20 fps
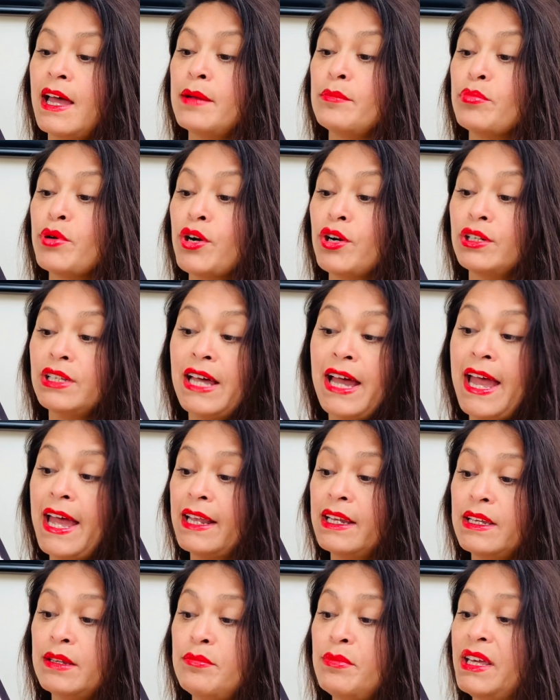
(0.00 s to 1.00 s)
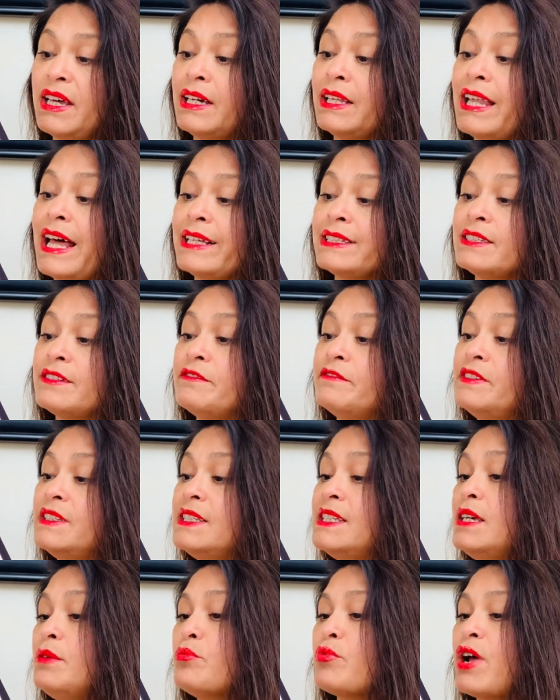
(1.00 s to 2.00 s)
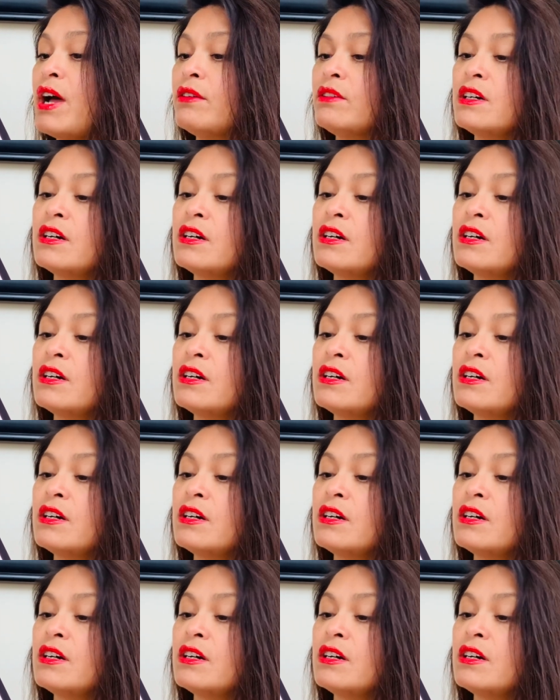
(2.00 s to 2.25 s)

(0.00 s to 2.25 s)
and Perla handed me a glass of fizzing brown